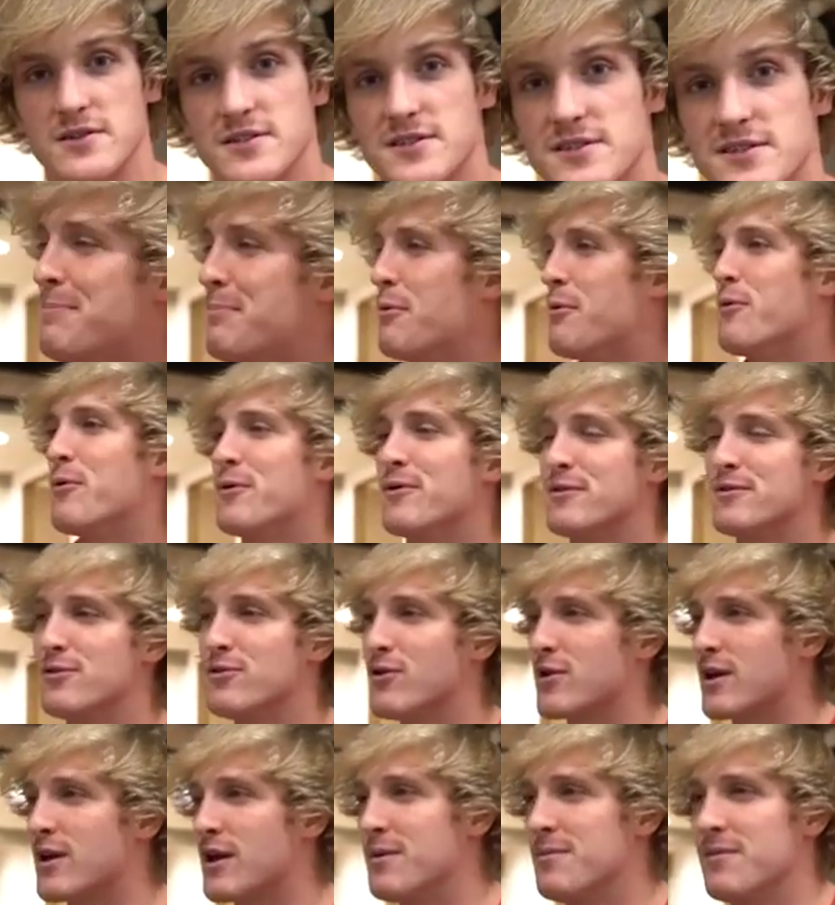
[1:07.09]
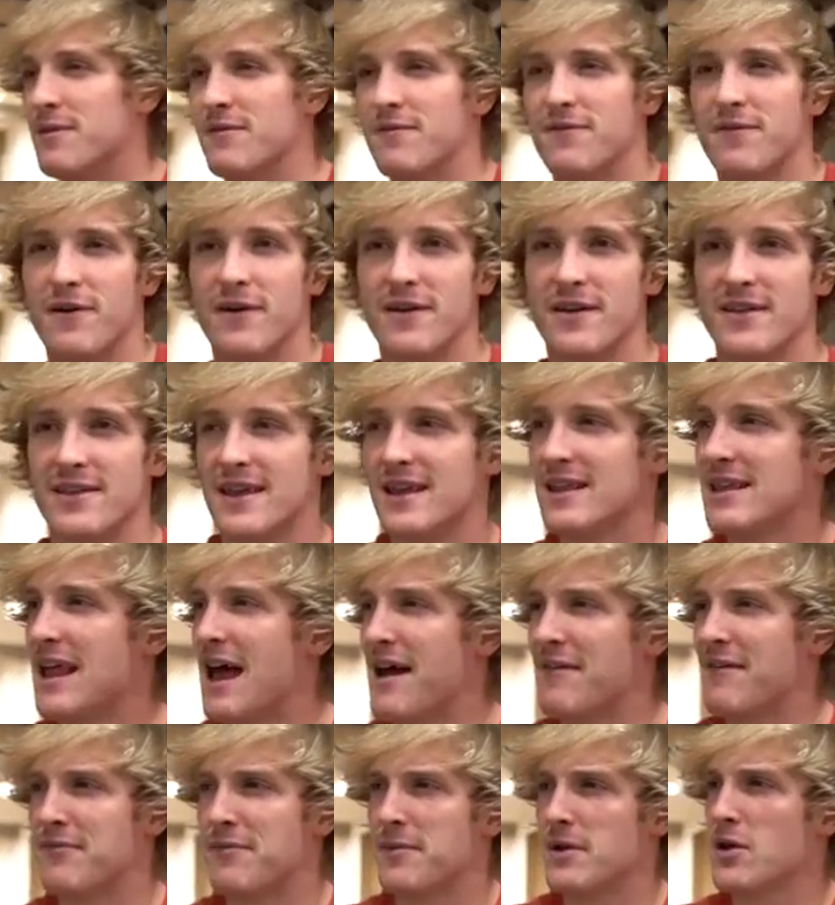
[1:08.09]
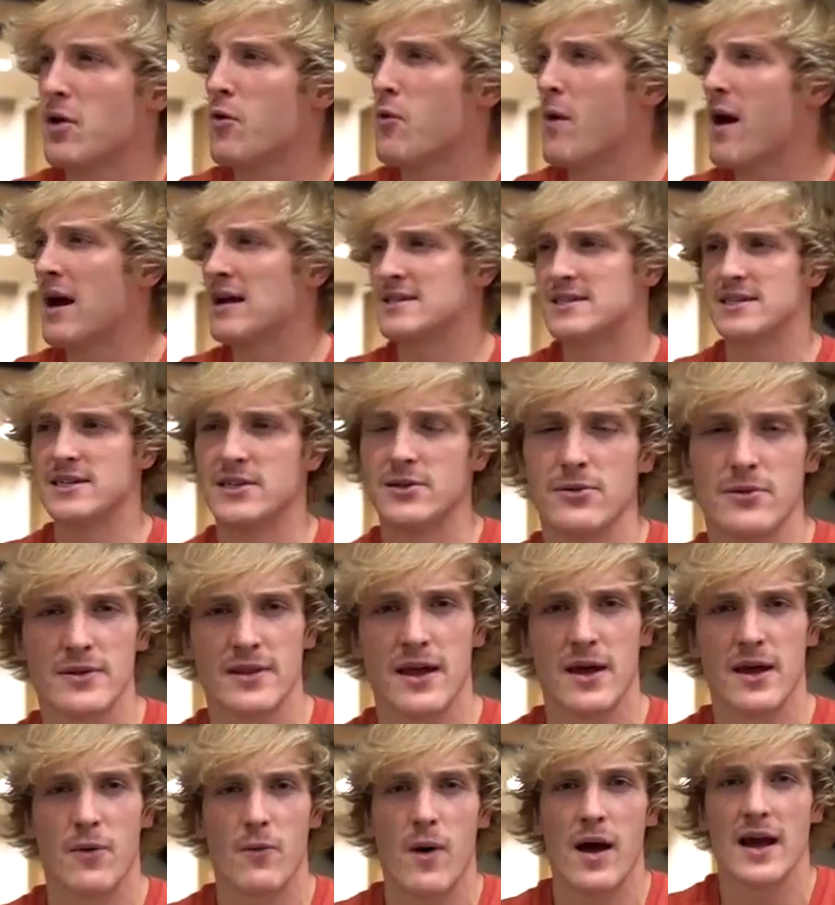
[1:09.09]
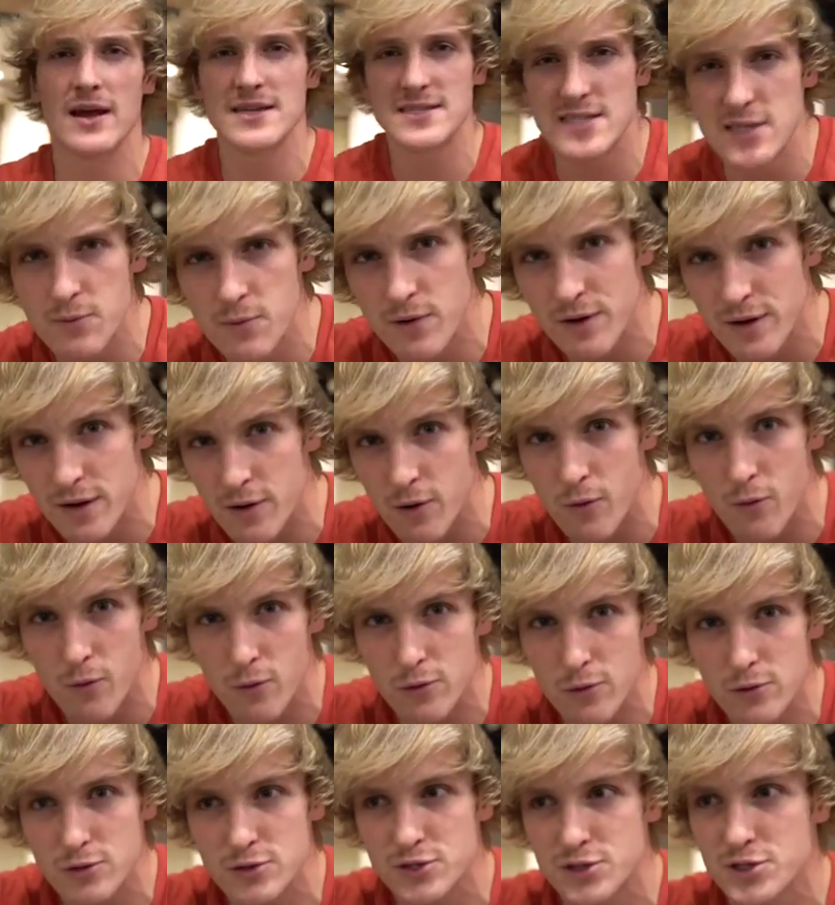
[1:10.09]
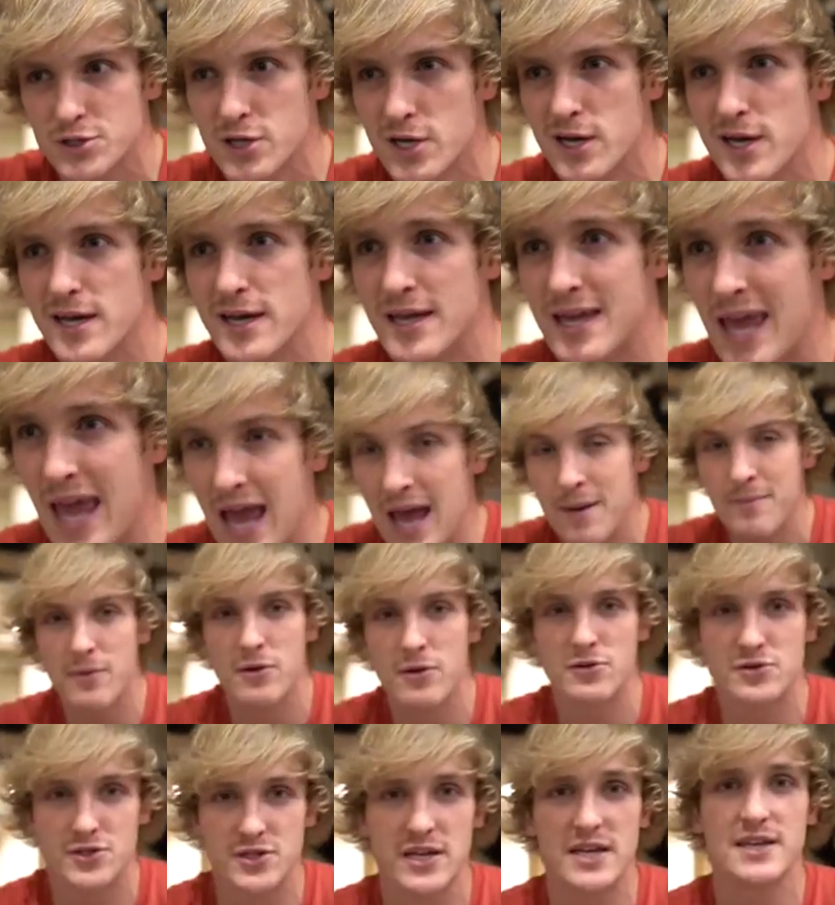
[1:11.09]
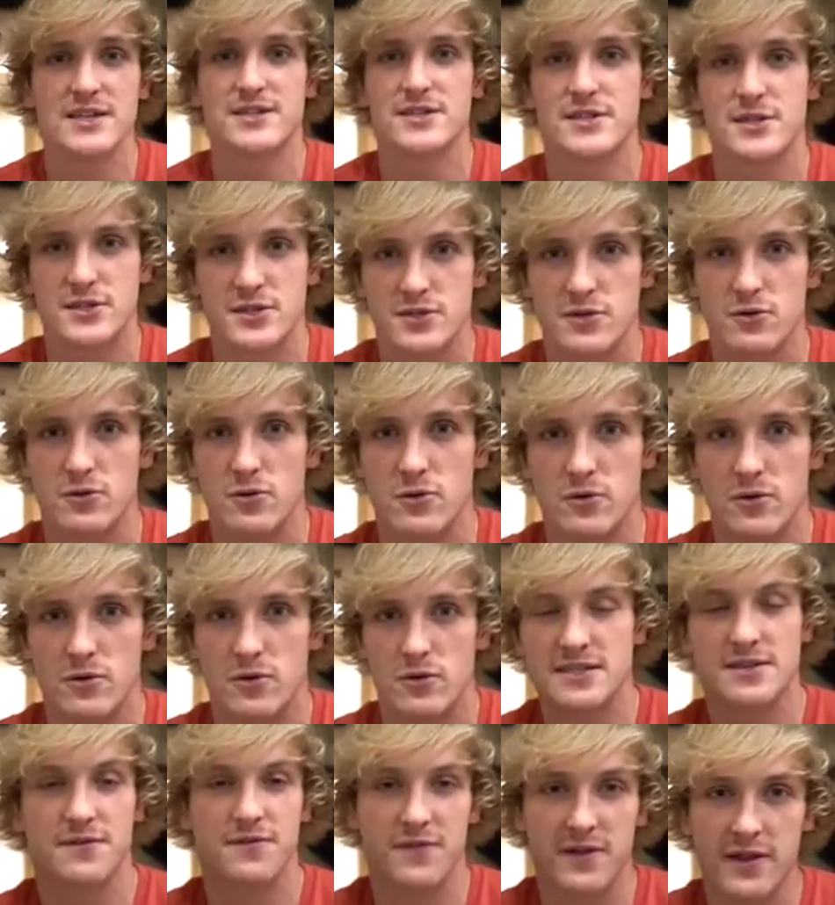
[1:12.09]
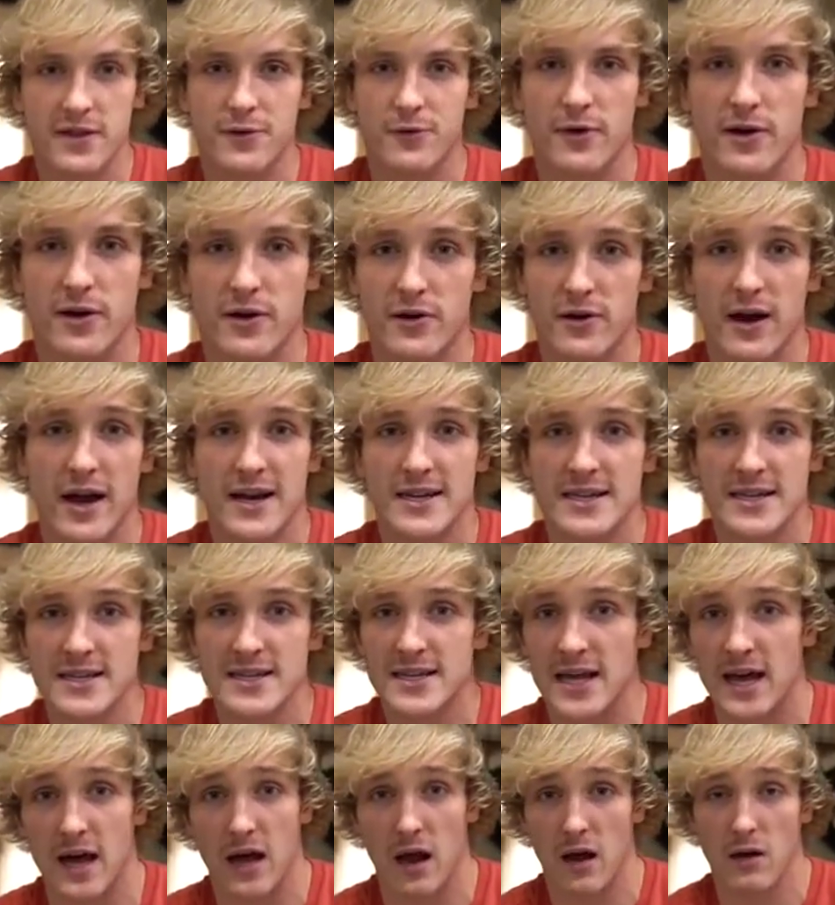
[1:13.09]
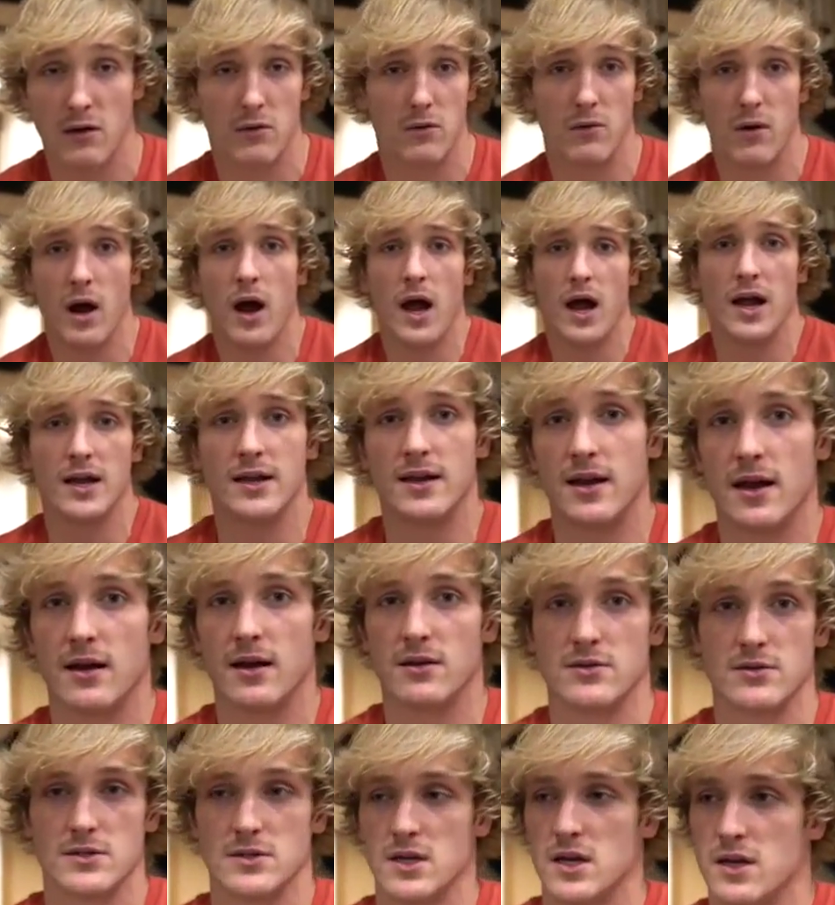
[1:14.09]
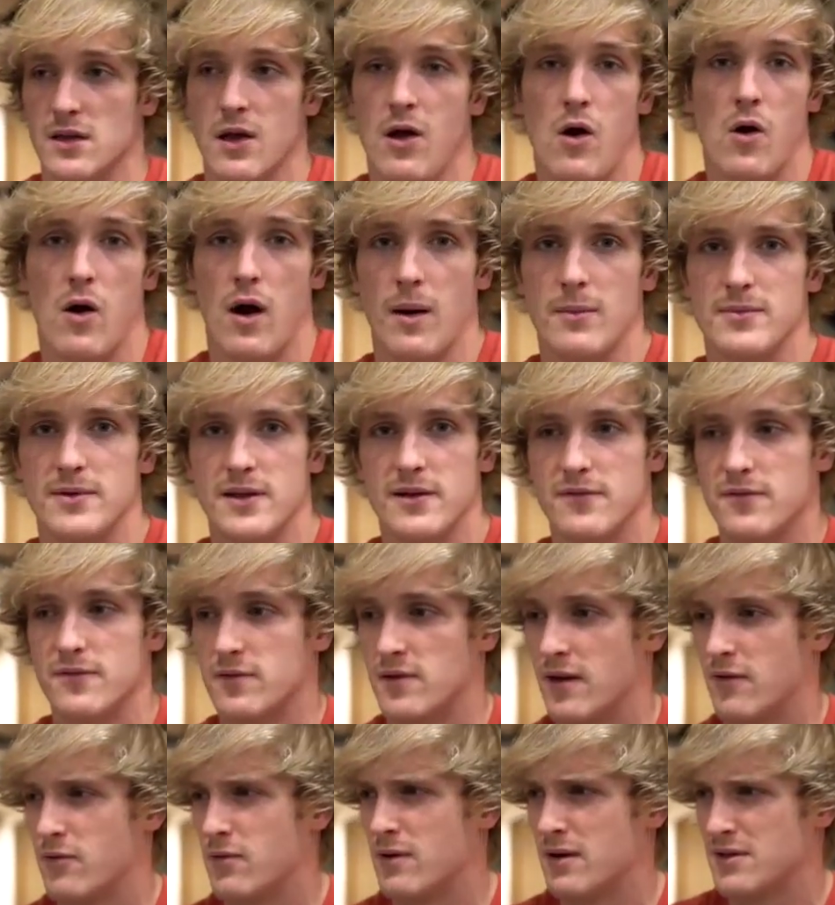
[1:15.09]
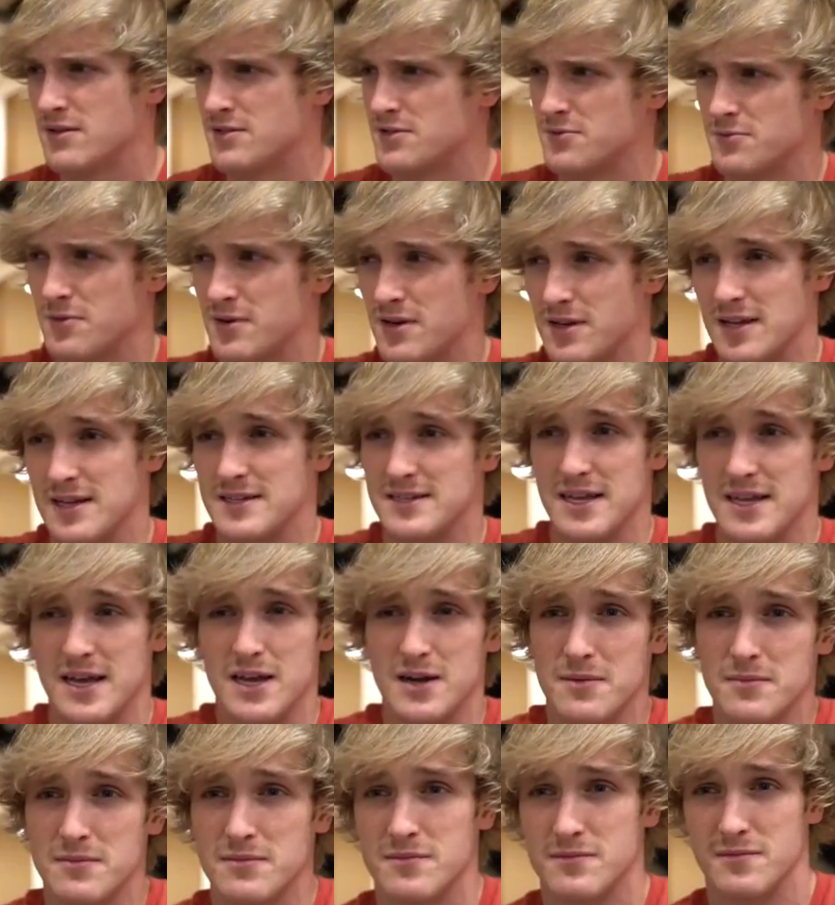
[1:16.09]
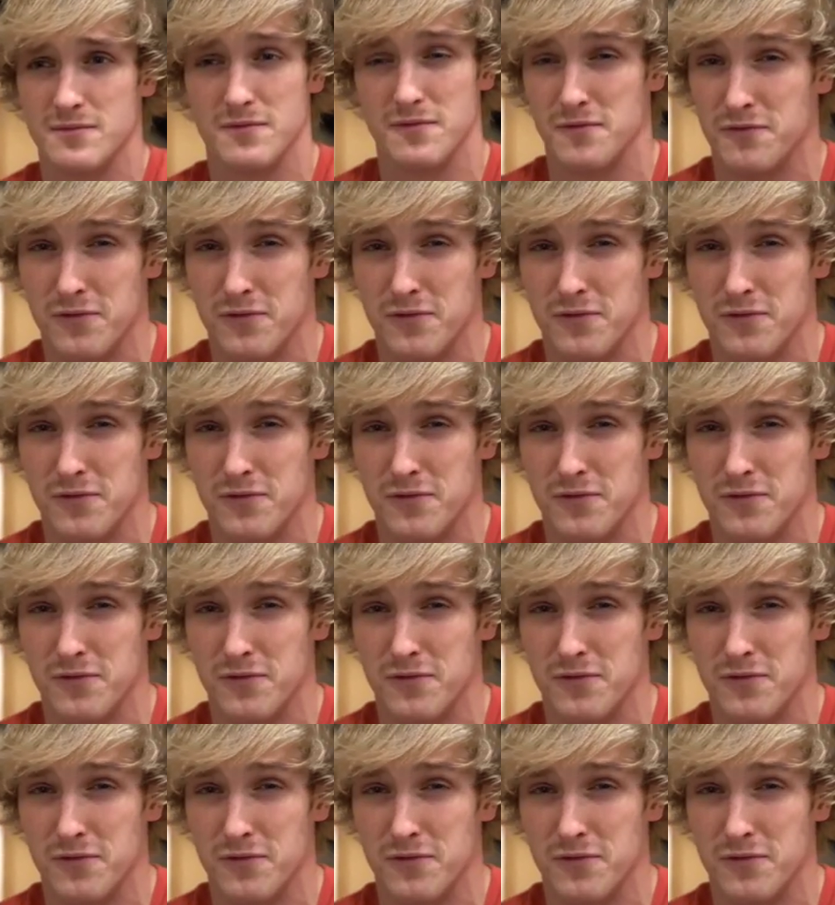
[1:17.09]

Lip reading: People would look at me funny, they'd laugh at me, yo, why is he doing that? Why is he wearing orange camo jeans to school? As a fifth grader, I did that. I don't know why I did. I was just like, yo, I'm different. Everyone else is wearing like denim.